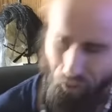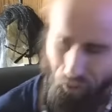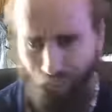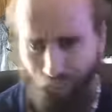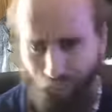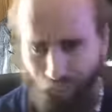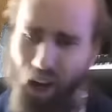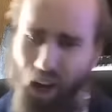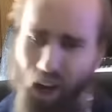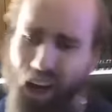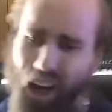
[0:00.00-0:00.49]

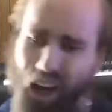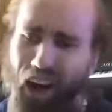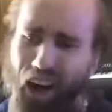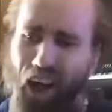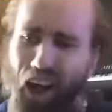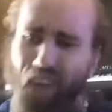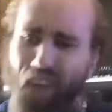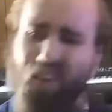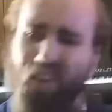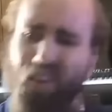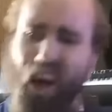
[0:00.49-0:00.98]
you might not
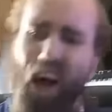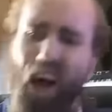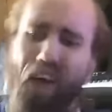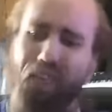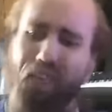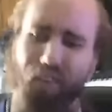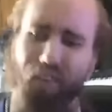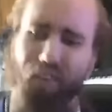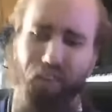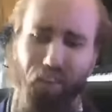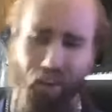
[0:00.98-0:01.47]
have
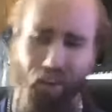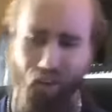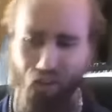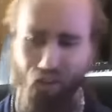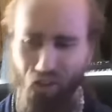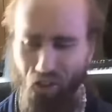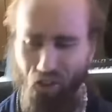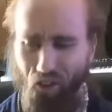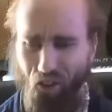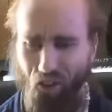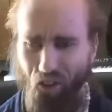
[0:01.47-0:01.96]
time for
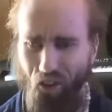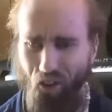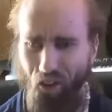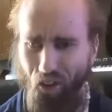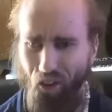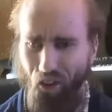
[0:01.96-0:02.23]
this.